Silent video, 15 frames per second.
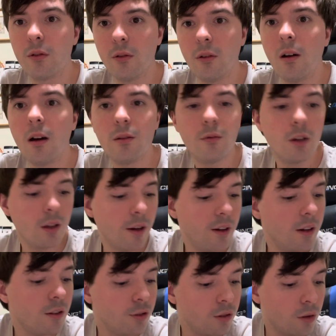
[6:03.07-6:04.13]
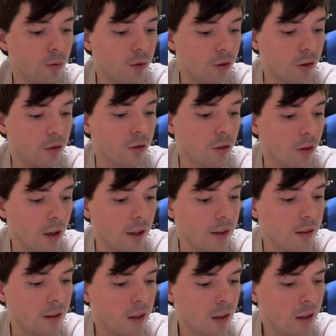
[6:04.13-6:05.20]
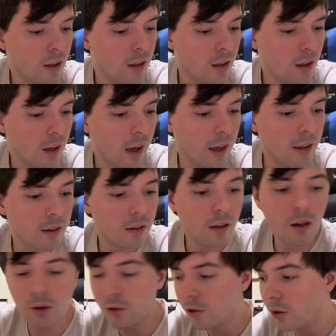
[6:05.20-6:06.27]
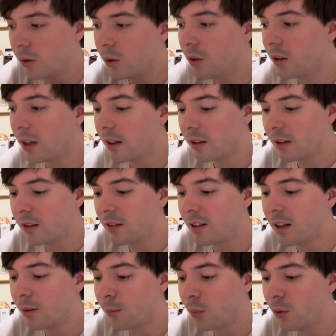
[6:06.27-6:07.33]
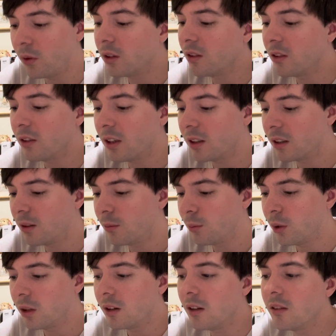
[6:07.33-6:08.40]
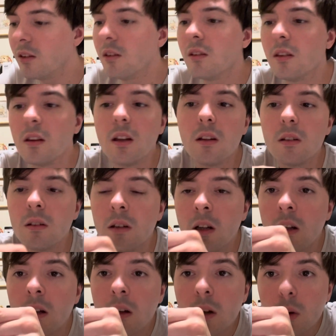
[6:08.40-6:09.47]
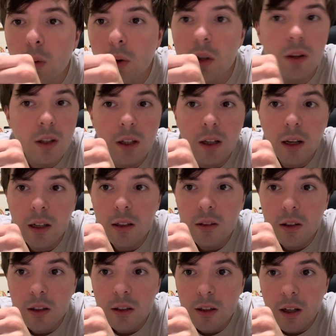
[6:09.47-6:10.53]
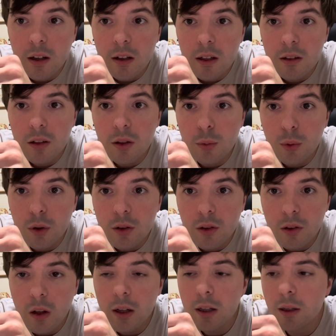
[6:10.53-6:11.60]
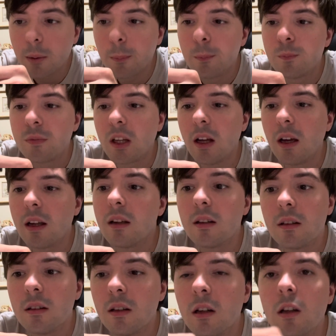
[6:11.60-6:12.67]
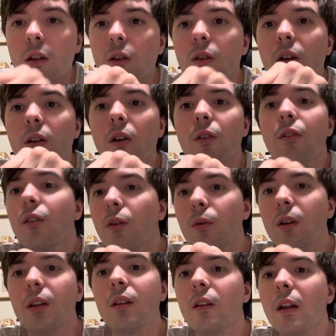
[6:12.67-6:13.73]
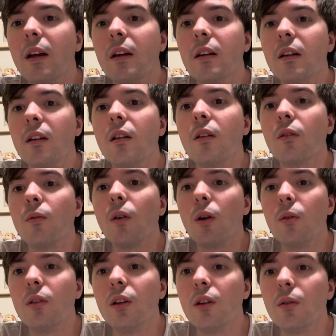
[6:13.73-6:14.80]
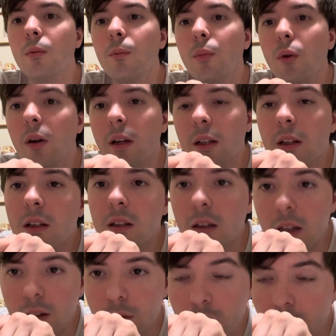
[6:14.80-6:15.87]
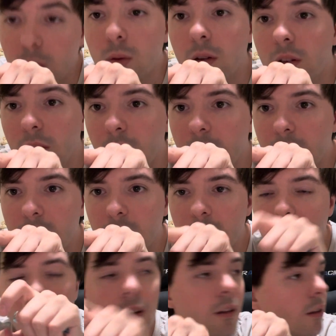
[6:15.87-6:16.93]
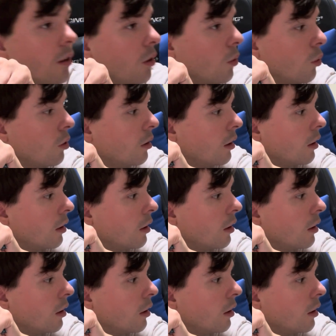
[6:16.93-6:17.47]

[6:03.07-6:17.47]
line variation, which is great, and I'll show you that example in a second. But this is what the 18 karat nib looks like, and you can also get that in a rhodium plating, even though it's 18 karat gold.